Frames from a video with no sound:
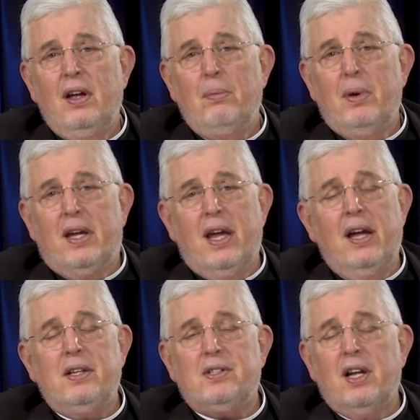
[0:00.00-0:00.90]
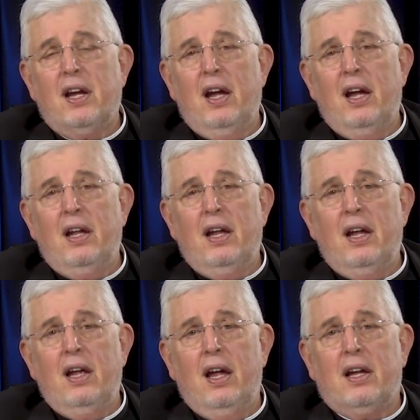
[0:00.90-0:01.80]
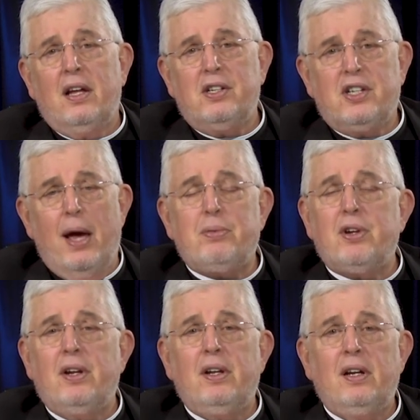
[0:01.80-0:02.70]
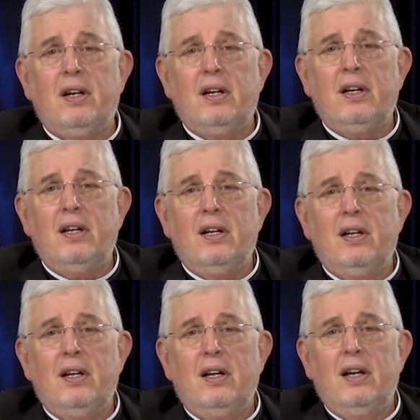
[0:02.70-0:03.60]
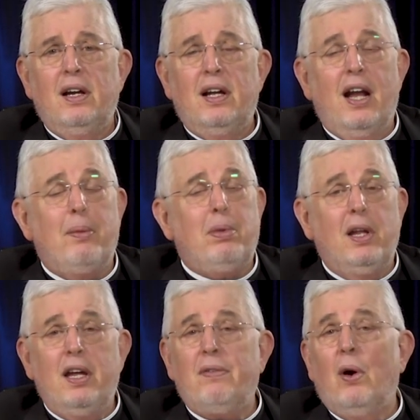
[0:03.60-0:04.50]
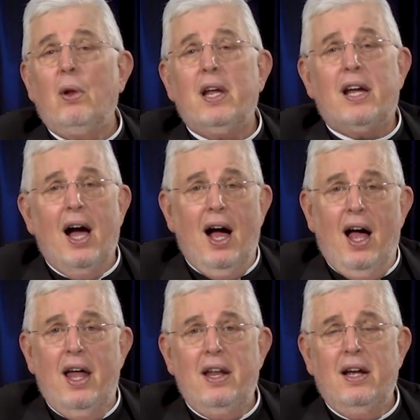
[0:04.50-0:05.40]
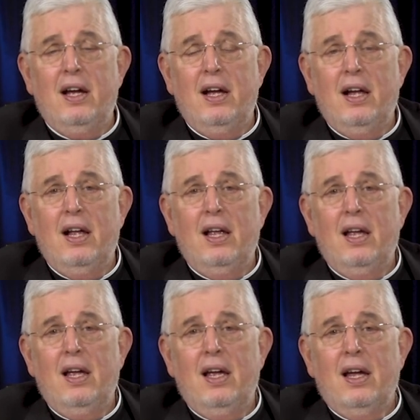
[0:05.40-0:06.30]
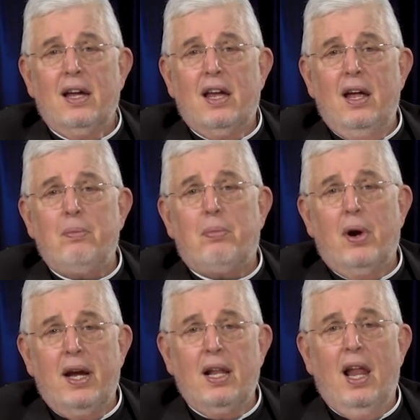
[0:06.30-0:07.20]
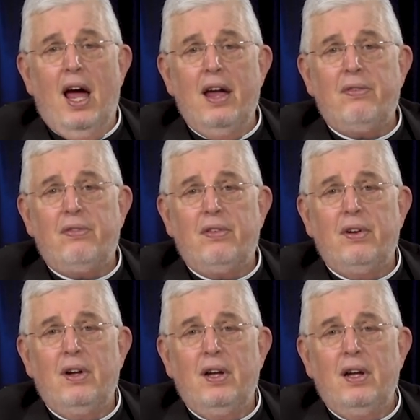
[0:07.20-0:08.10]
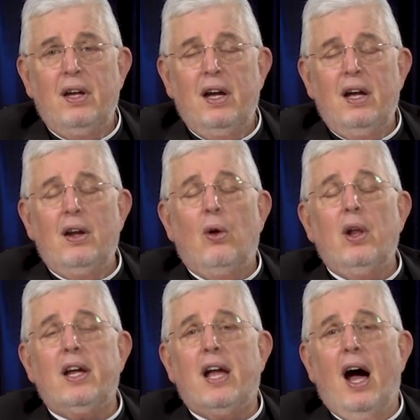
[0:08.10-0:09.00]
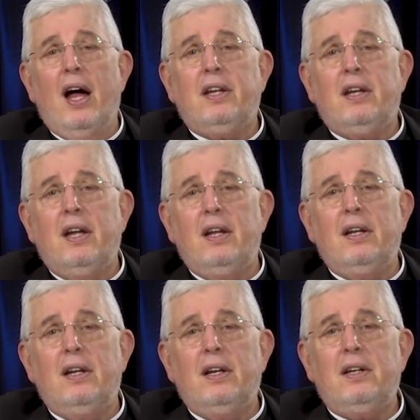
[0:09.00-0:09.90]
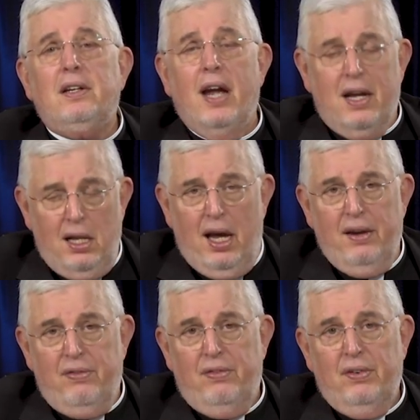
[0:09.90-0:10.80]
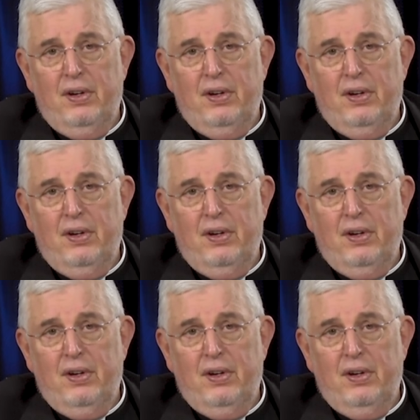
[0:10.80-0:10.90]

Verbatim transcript: begins at, at, at conception. And I believe only God can bring life and only God can take life.